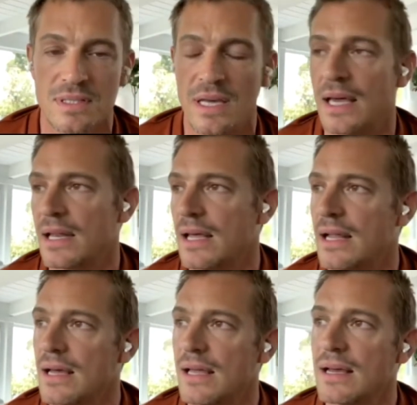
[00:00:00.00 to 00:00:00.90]
And
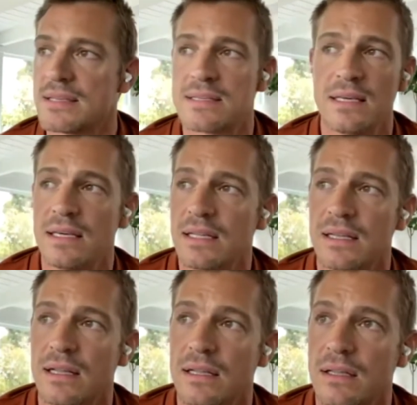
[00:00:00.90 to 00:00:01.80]
I see it,
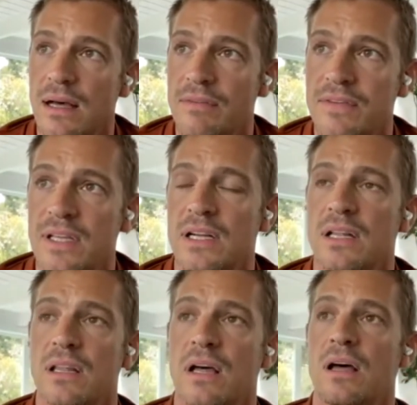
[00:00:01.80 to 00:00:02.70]
I've seen it a
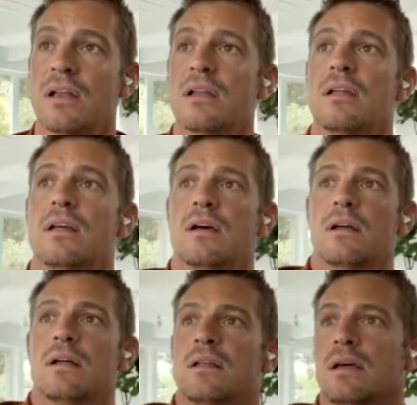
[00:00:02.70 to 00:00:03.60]
lot
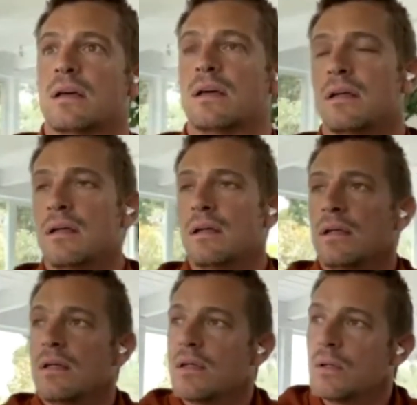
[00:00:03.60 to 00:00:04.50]
on,
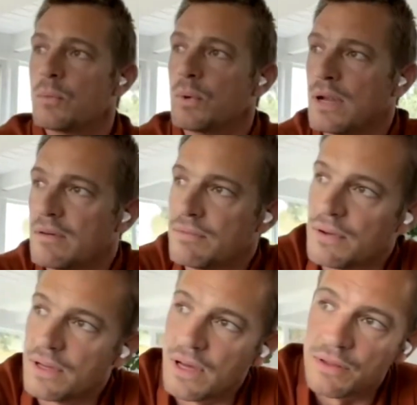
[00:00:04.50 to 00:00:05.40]
when I've
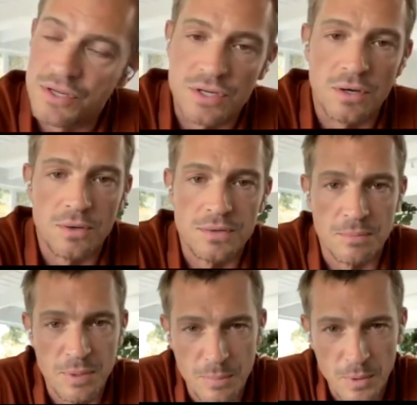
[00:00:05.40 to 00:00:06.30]
on shows, and
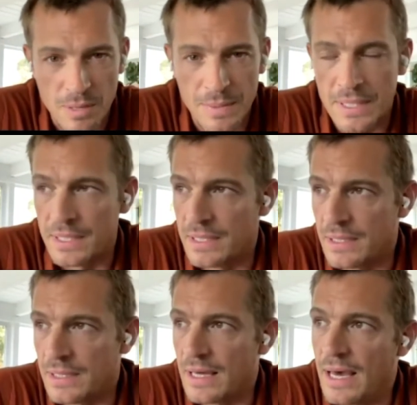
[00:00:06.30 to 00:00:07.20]
people come in and then
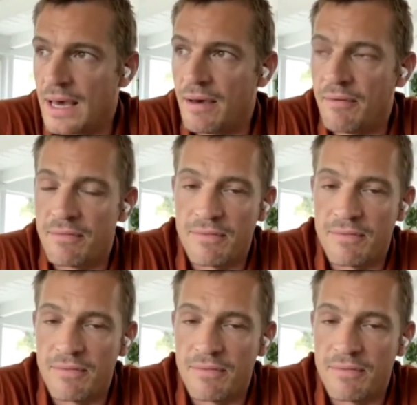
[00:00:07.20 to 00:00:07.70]
they have,